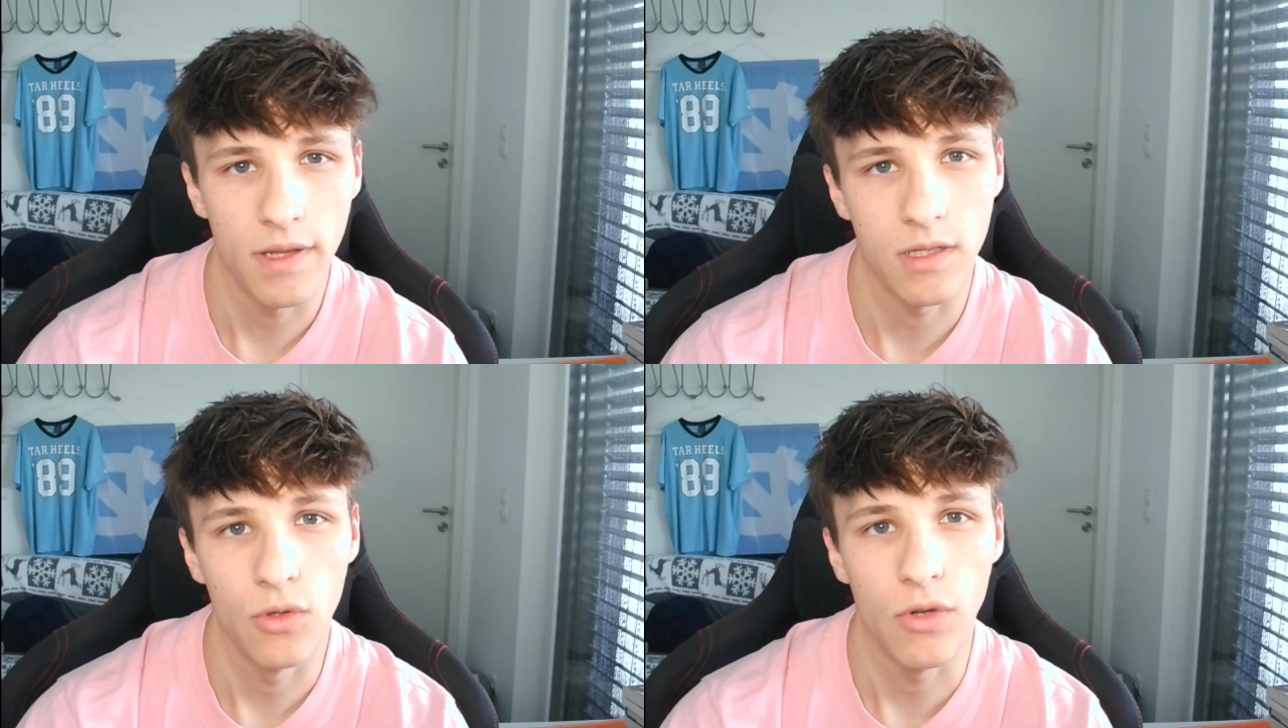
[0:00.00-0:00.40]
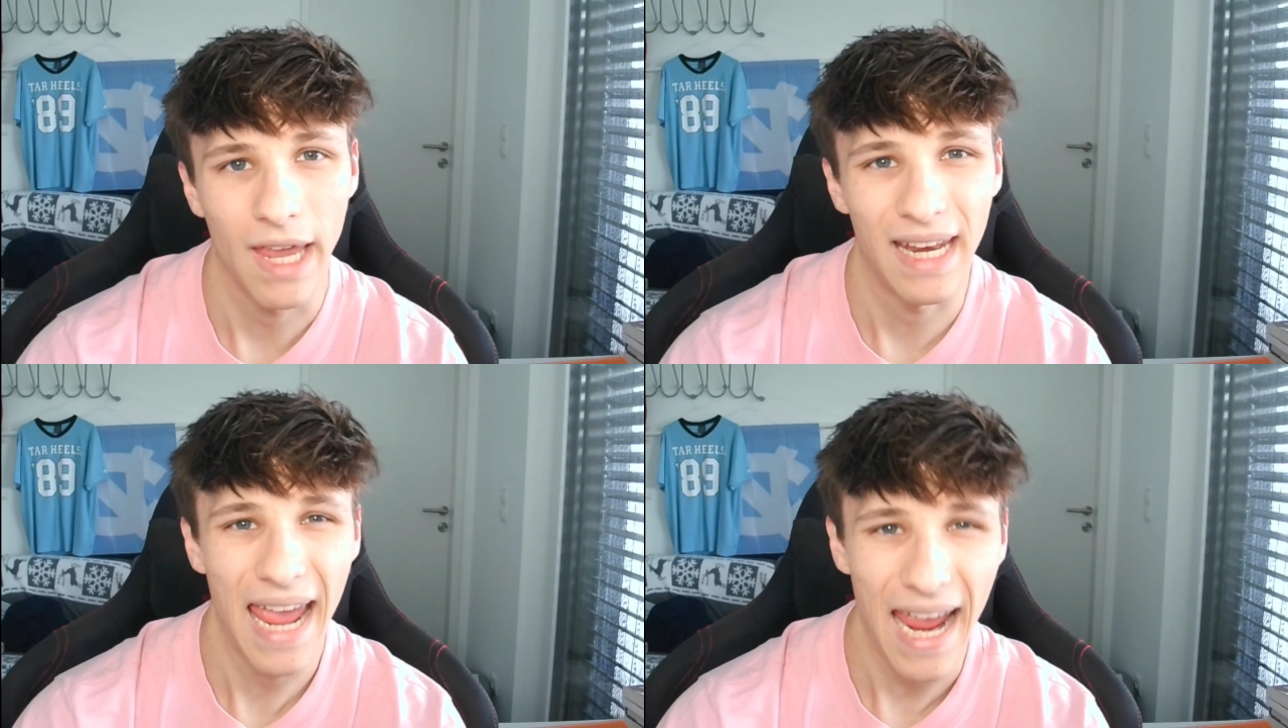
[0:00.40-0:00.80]
so you
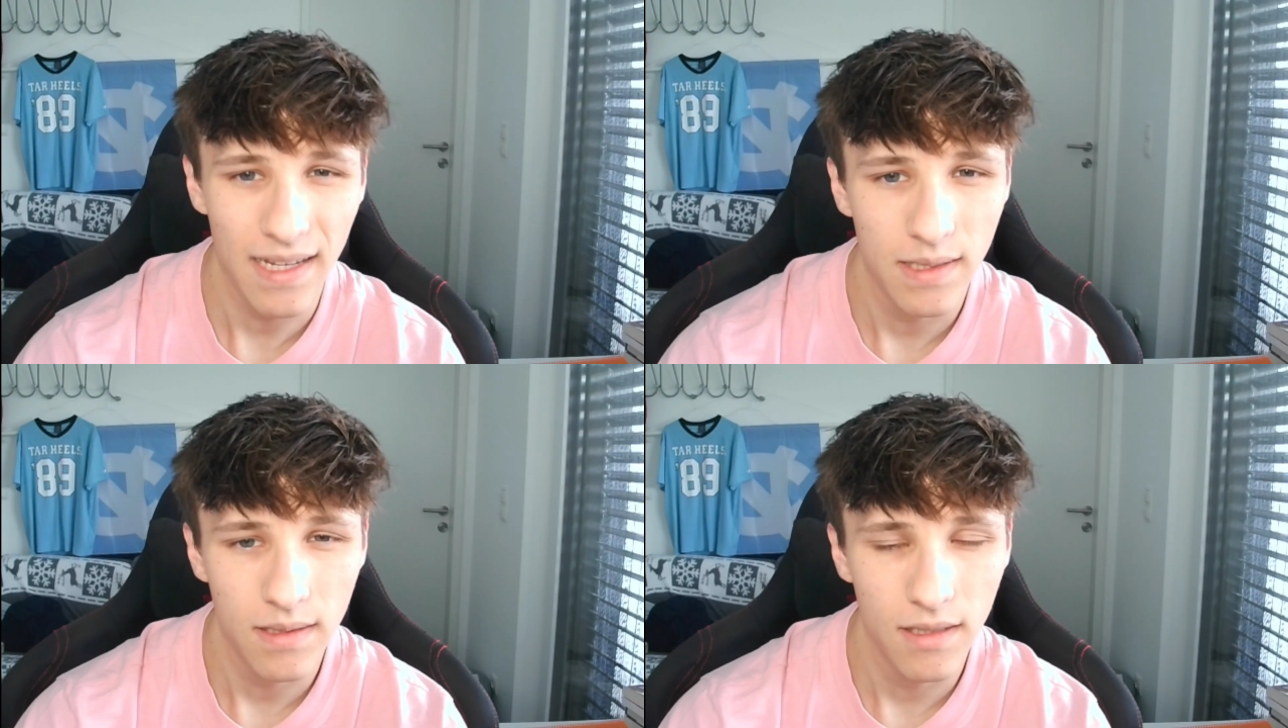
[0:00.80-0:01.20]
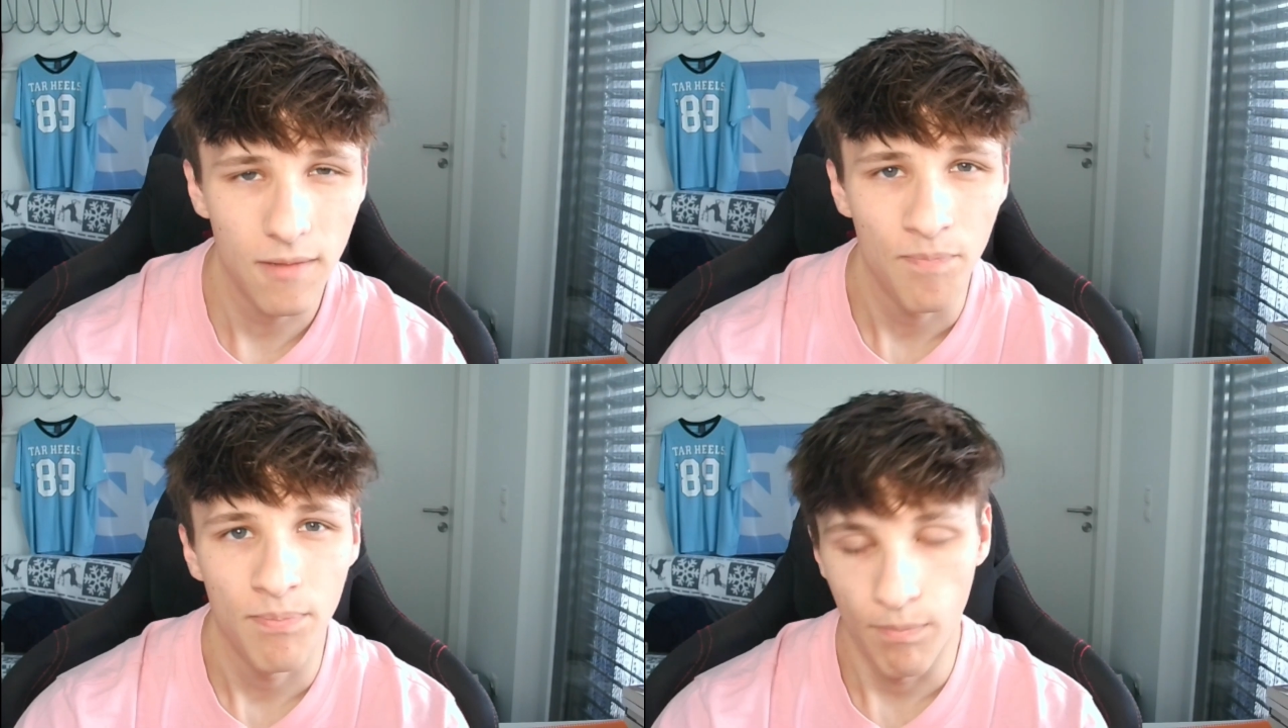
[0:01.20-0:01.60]
can't access it,
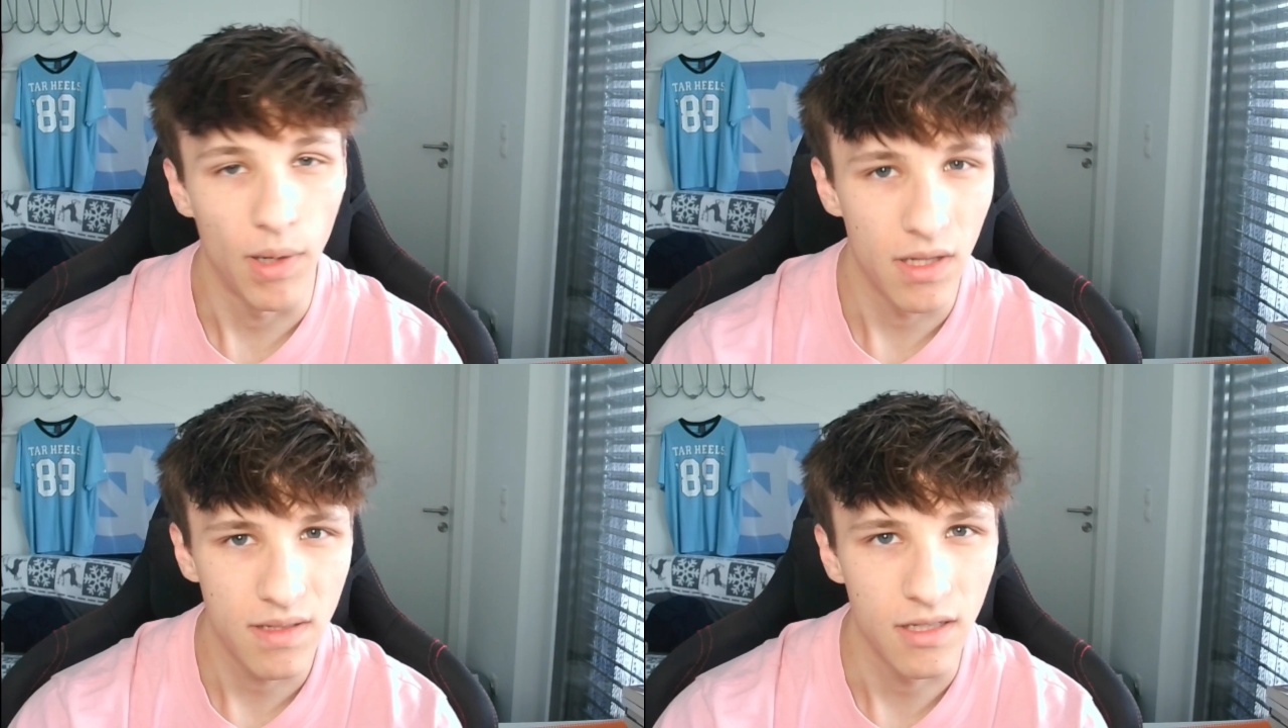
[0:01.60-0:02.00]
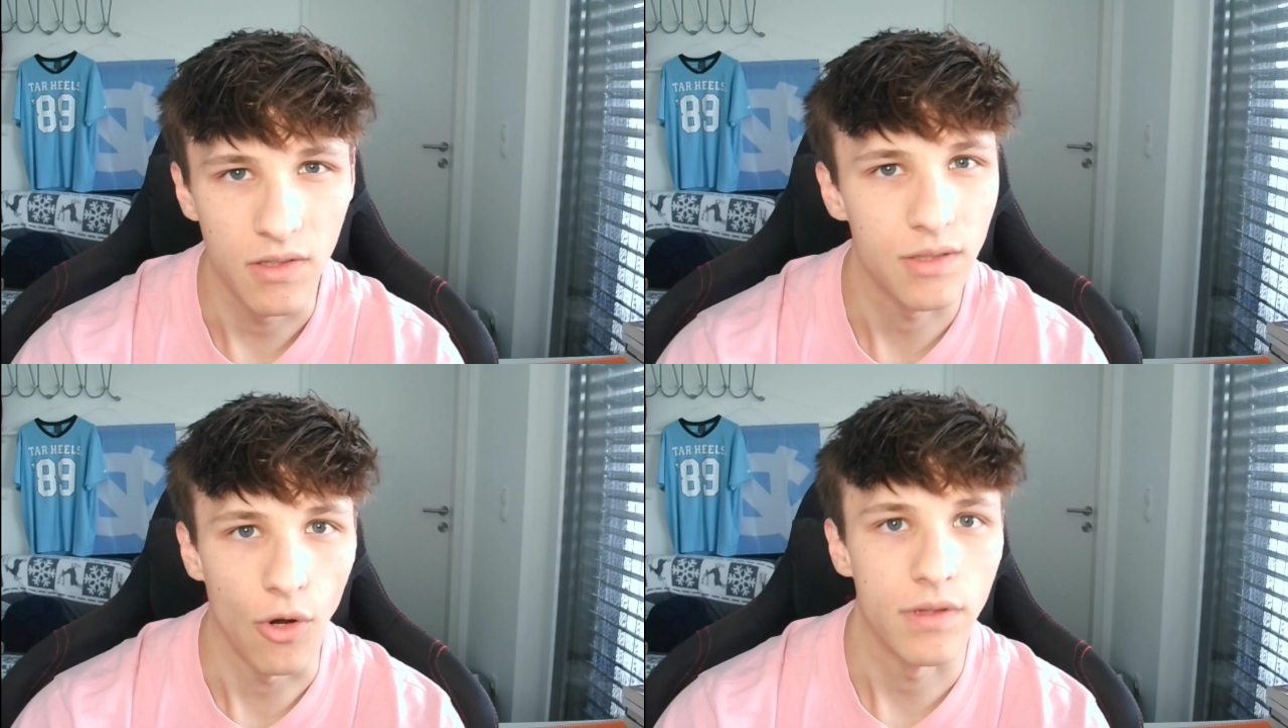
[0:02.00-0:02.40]
but it still
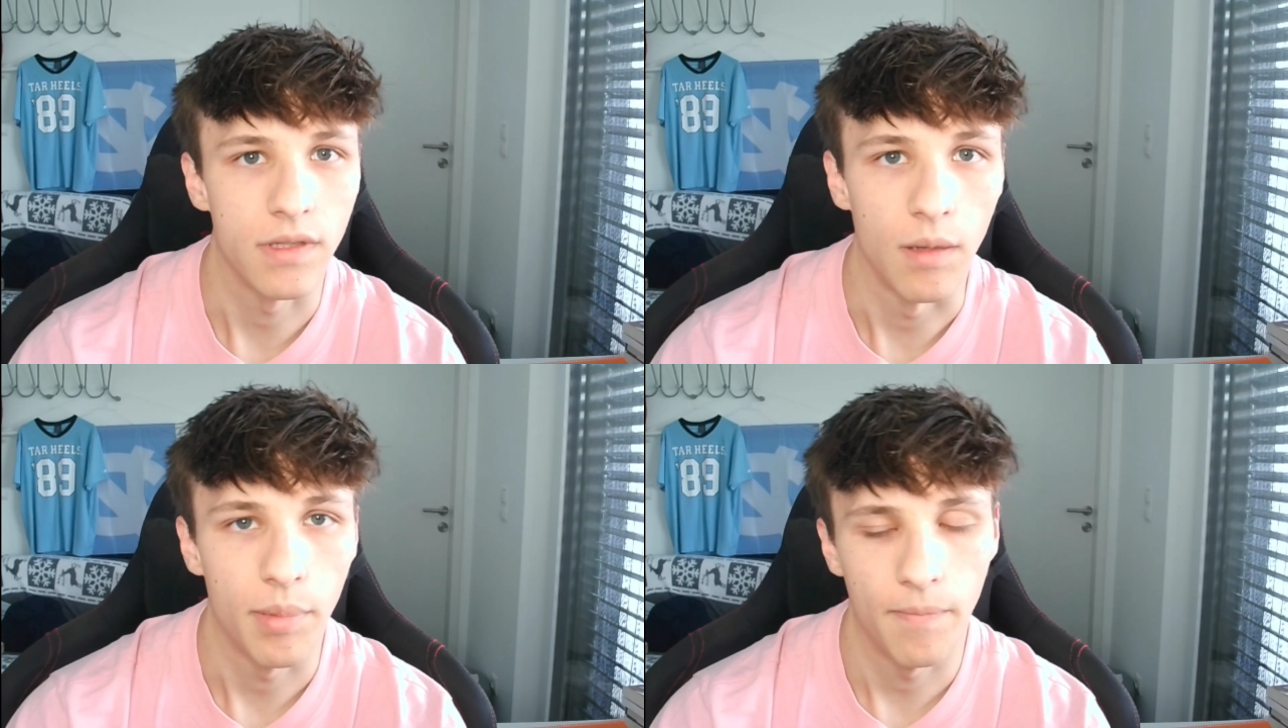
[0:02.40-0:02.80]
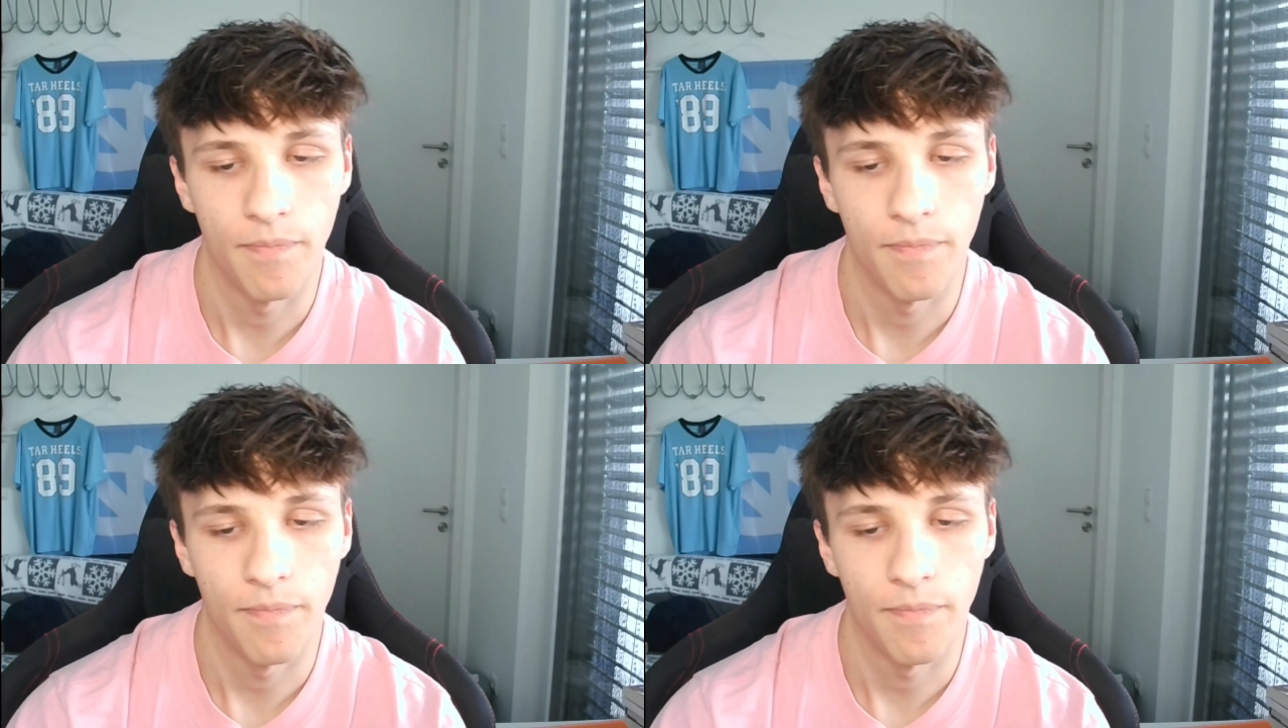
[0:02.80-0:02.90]
starts up.